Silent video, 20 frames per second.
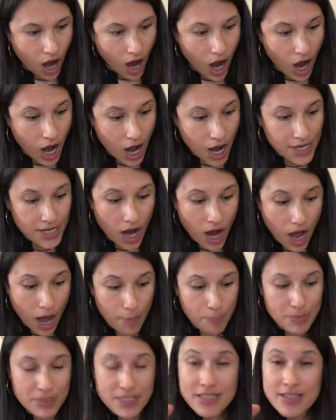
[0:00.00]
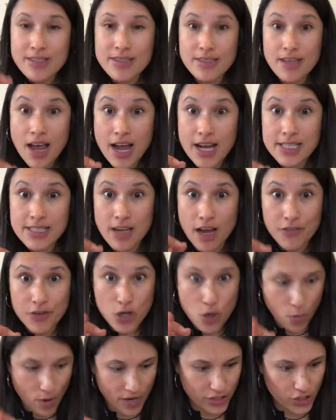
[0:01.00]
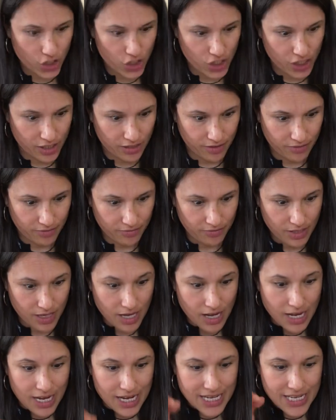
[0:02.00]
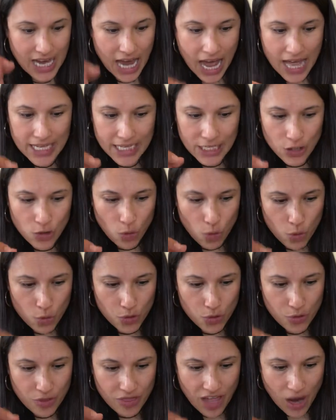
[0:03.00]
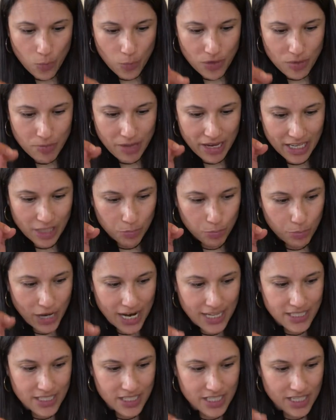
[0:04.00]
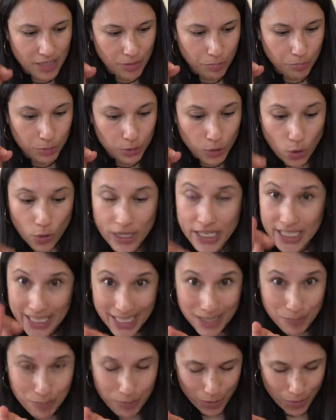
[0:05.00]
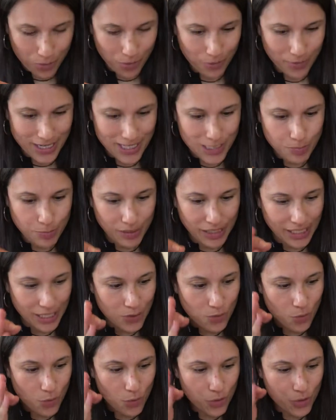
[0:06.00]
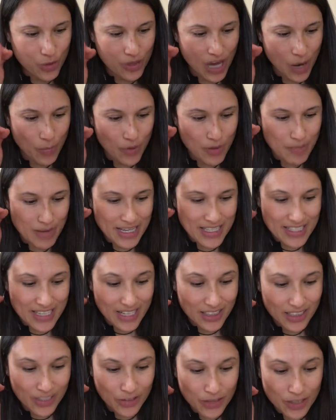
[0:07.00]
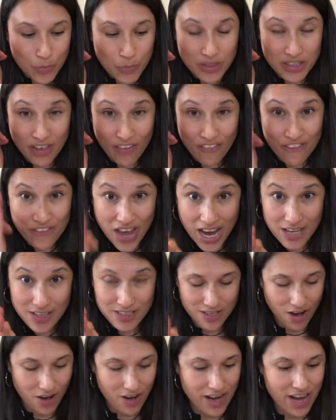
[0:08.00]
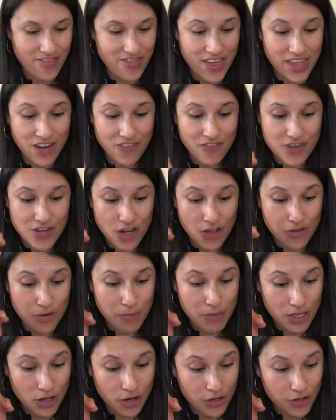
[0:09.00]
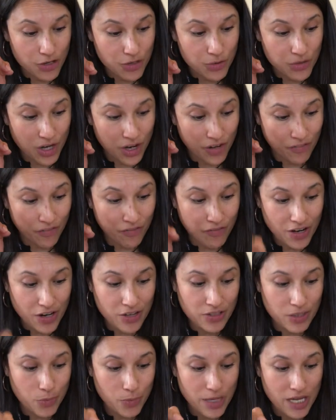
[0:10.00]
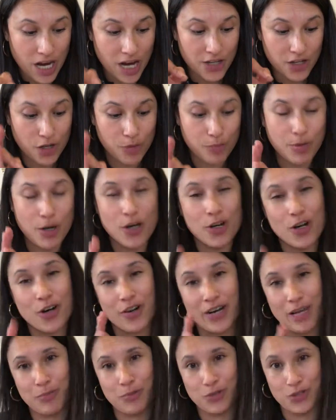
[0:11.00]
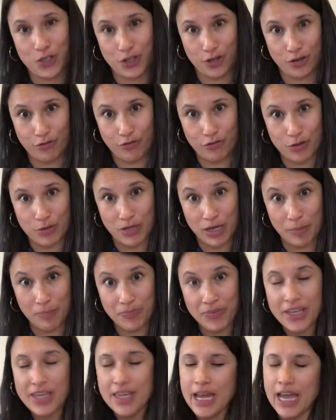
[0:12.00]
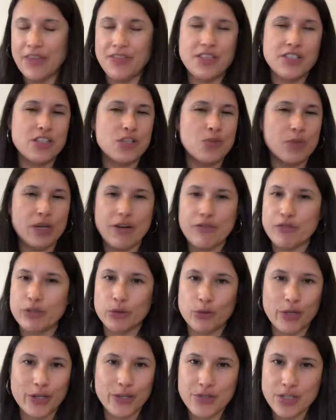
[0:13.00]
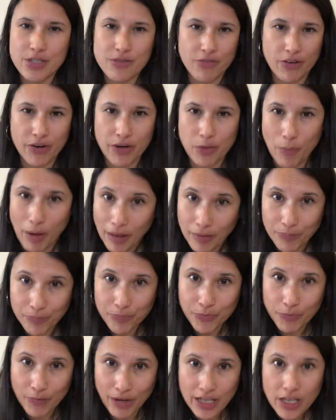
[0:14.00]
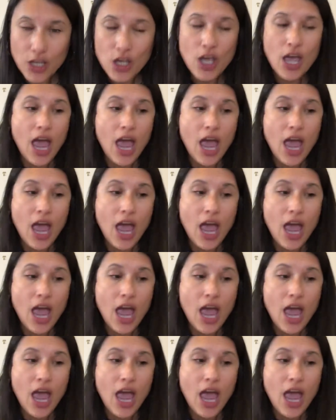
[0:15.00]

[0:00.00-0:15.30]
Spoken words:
on opposite sides of a question, not in order that we may in practice employ it in both ways, but in order that we may see clearly what the facts are, and that if another man argues unfairly, we on our part are able to confute him. And this is what every lawyer does very well, right?